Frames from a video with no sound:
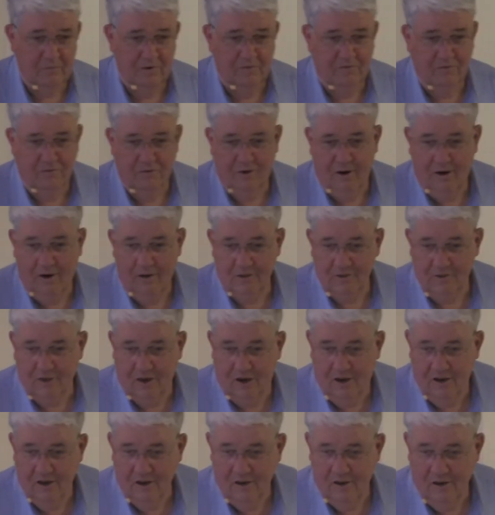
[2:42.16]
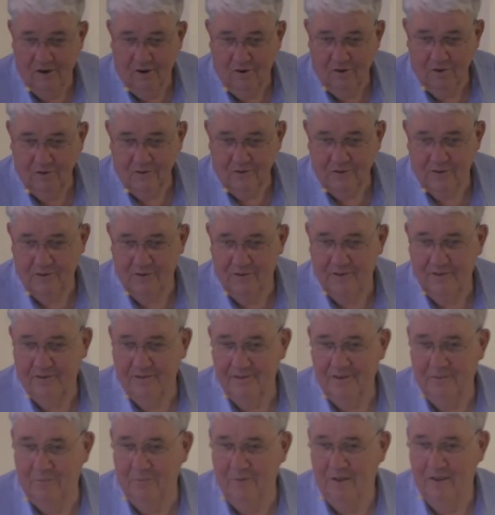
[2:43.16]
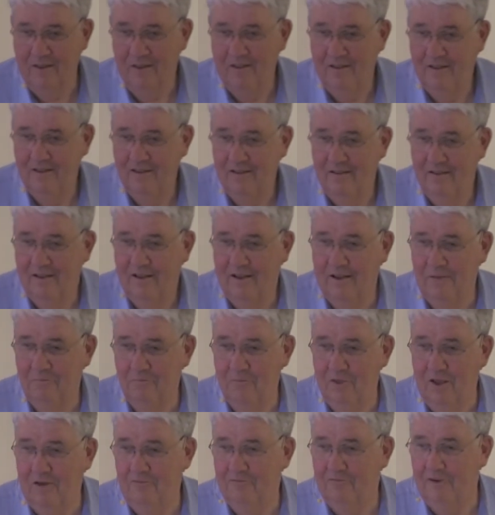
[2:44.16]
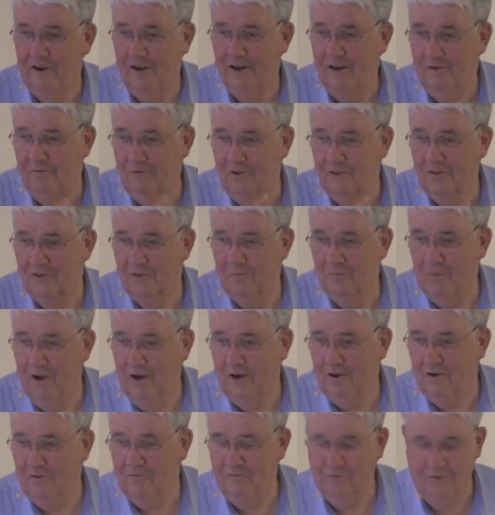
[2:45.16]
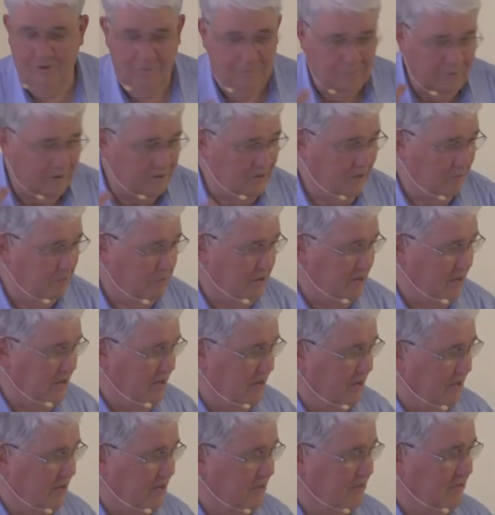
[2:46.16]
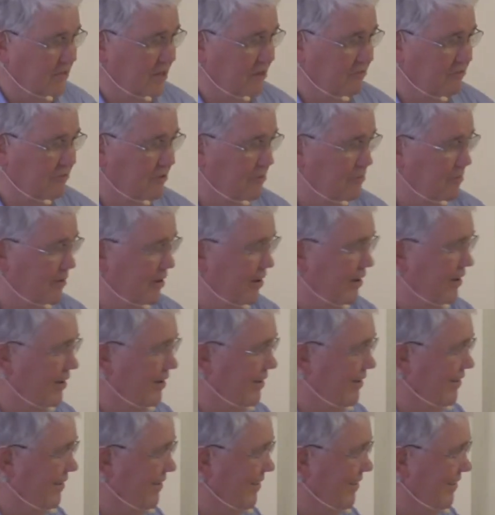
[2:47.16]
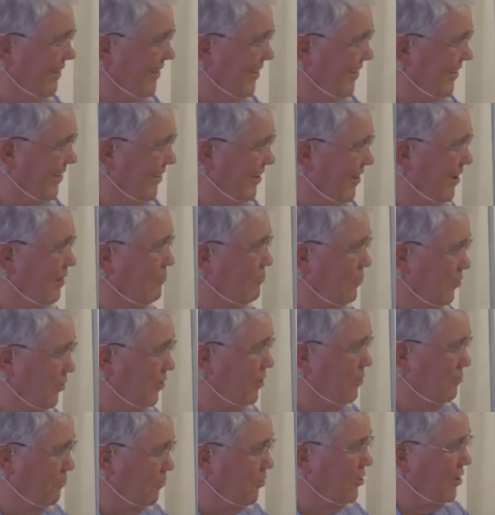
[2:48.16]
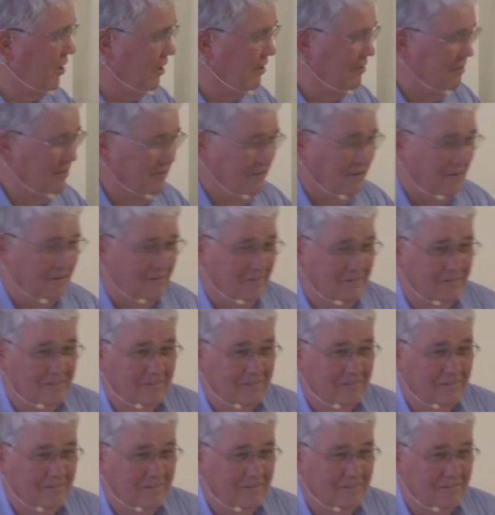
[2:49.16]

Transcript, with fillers: before I started. Now it's, I'm not fighting with the microphone, but the peanut is after me. I'm okay. Yeah,